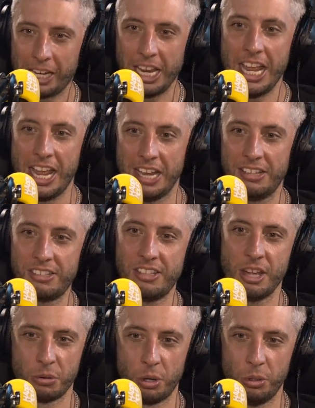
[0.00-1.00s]
hits,
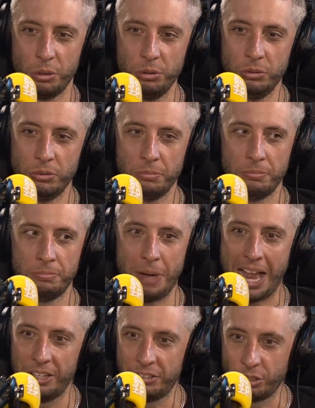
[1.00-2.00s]
they're all
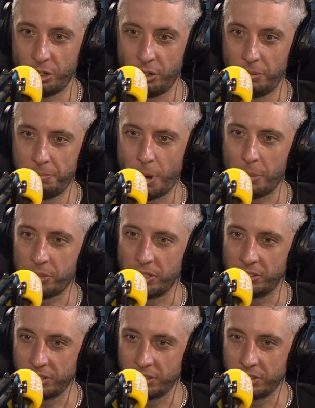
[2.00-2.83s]
ballads or pop songs.